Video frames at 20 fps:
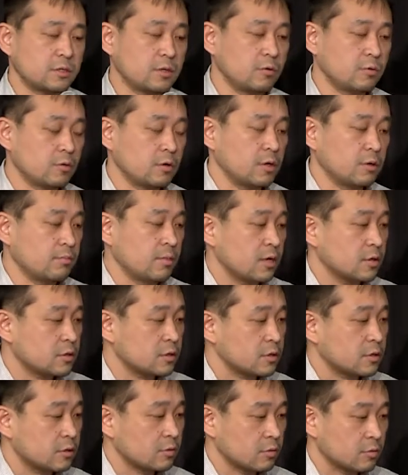already
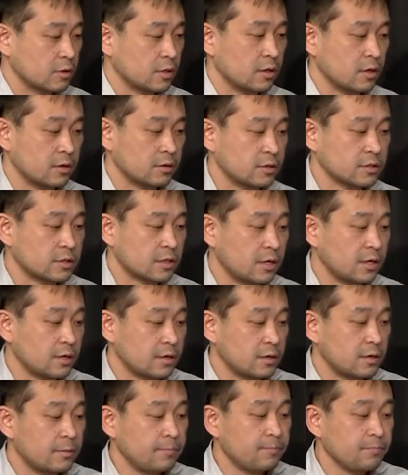mentioned, already
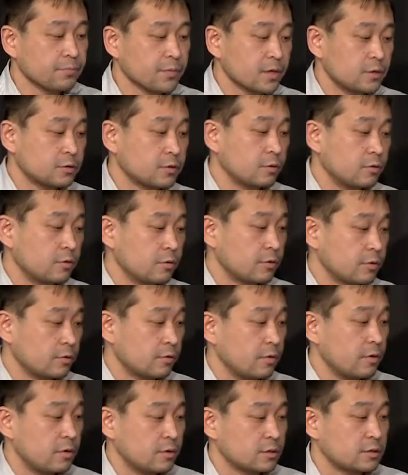understand. So,
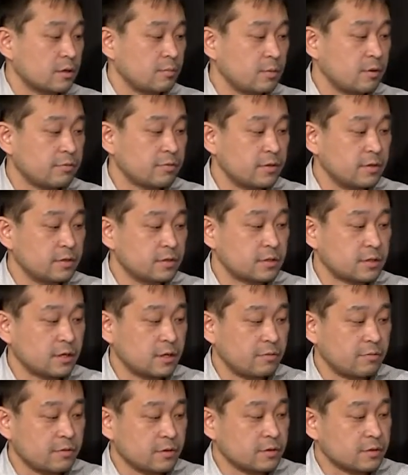some of this
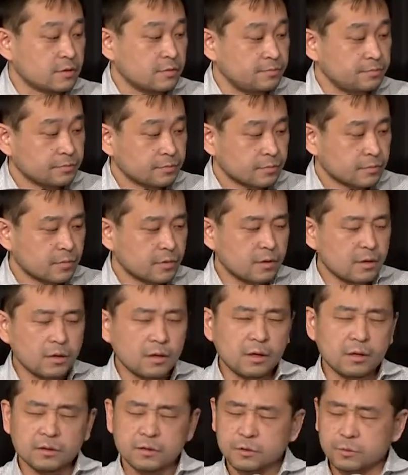stuff is
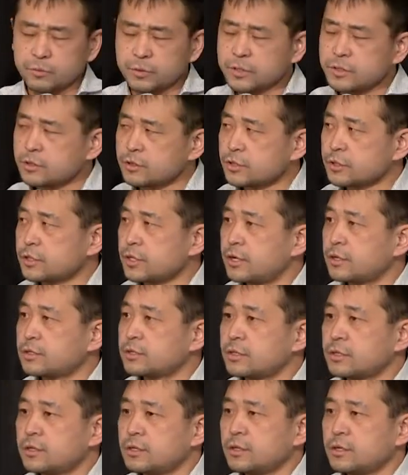the research
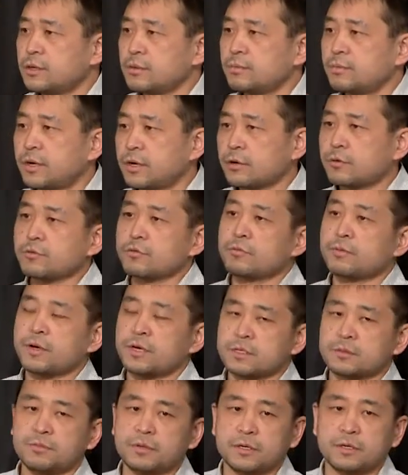that my group
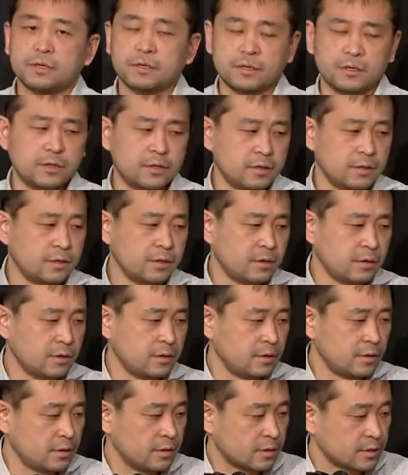has been
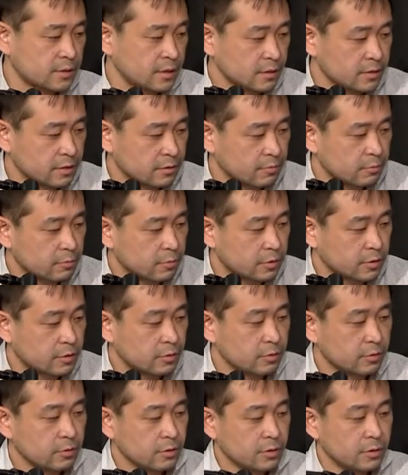extensively working
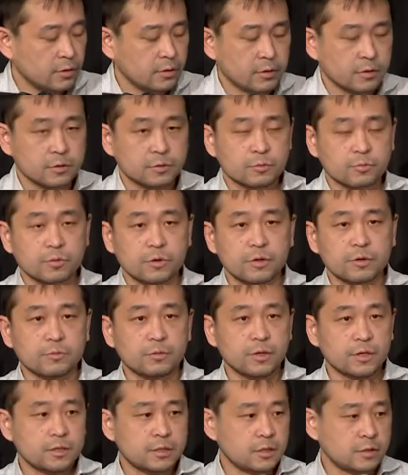on is really
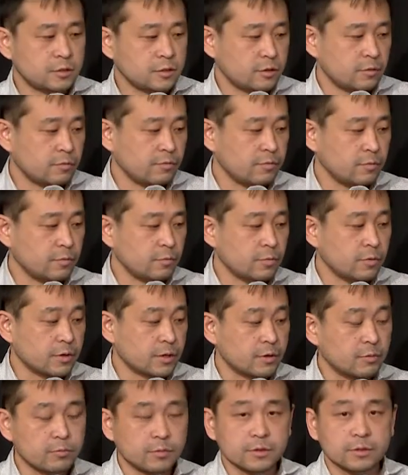related of
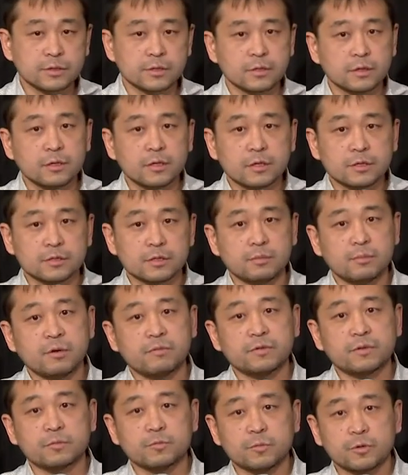working with some
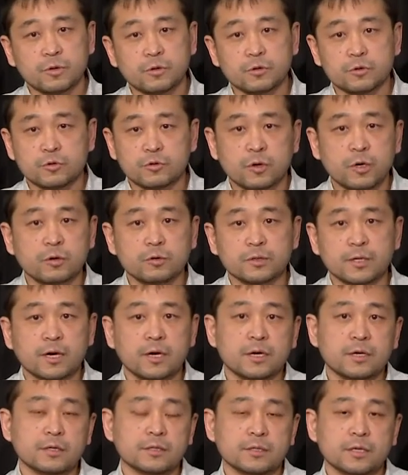of the real trial
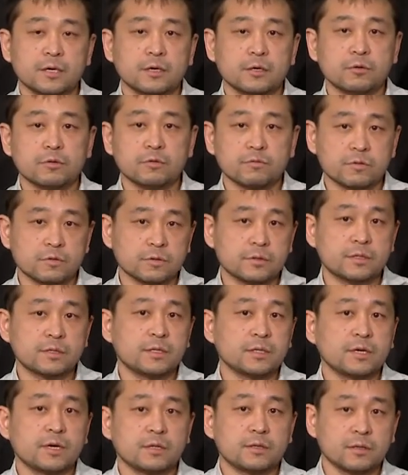data that
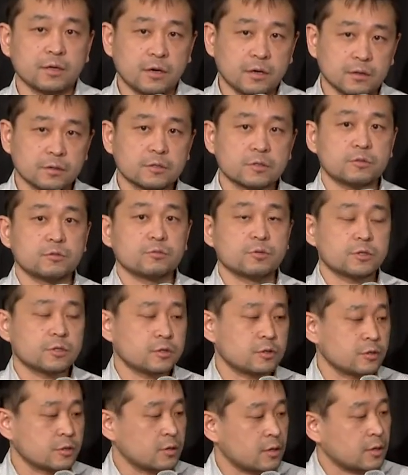university and other
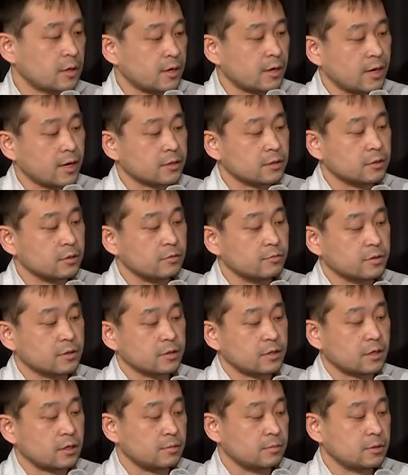researchers collected over the
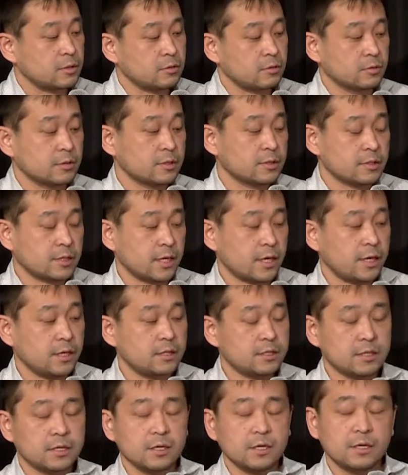time, so the
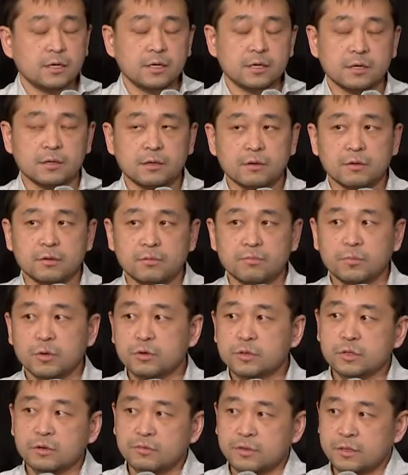state. And then
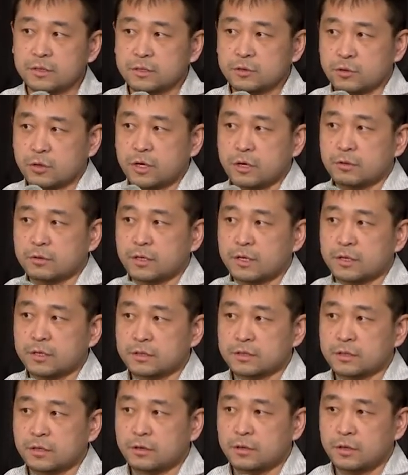most of these trial data
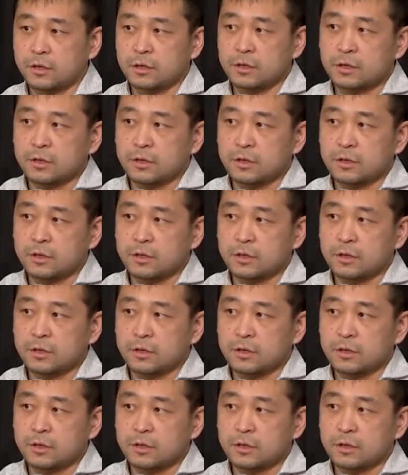are,